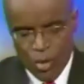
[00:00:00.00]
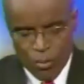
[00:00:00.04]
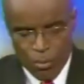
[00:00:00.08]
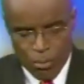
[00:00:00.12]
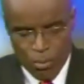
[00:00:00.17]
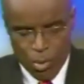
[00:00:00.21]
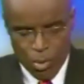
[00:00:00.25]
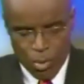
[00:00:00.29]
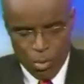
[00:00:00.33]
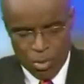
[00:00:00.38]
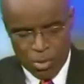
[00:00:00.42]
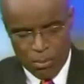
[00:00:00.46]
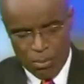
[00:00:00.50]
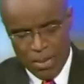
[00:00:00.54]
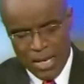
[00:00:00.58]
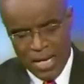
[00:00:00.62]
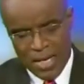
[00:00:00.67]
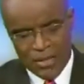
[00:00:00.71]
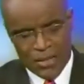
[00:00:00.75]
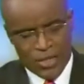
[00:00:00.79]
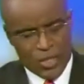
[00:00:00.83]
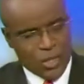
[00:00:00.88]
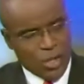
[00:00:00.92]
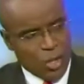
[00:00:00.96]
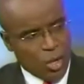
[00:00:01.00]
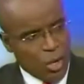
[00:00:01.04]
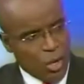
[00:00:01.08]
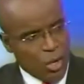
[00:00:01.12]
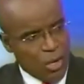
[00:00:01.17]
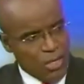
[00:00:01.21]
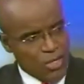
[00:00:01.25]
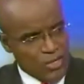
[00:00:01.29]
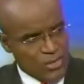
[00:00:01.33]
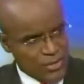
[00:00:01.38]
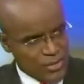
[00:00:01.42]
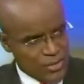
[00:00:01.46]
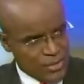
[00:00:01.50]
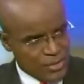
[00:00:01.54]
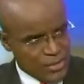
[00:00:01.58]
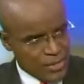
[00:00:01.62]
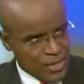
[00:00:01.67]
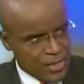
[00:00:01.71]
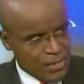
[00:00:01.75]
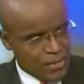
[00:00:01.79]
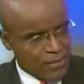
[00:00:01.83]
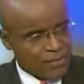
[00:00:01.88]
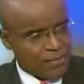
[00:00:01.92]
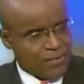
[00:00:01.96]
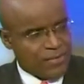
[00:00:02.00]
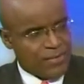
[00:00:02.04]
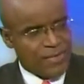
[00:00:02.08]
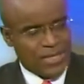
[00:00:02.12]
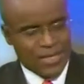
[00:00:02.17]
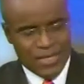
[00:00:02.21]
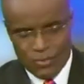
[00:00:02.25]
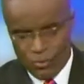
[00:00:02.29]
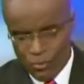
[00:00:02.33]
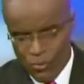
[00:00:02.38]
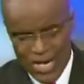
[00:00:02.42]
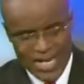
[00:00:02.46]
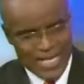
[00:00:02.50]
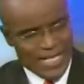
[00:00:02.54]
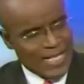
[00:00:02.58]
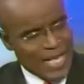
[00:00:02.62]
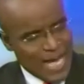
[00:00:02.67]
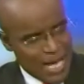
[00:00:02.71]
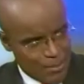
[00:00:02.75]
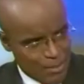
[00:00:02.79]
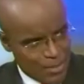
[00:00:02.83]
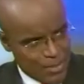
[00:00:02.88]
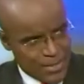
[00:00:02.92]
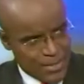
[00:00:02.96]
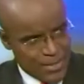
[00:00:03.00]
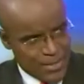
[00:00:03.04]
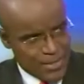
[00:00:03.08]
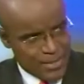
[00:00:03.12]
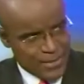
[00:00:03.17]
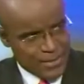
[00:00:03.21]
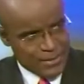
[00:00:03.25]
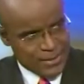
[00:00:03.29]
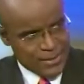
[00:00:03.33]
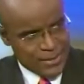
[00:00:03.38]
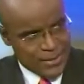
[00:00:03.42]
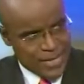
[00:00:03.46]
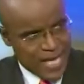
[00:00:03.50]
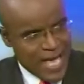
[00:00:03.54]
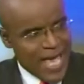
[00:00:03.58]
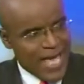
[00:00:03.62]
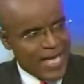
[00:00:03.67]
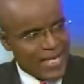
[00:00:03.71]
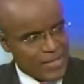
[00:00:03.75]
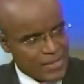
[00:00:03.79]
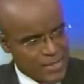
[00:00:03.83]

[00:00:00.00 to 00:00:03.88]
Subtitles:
more about the causes of retinopathy and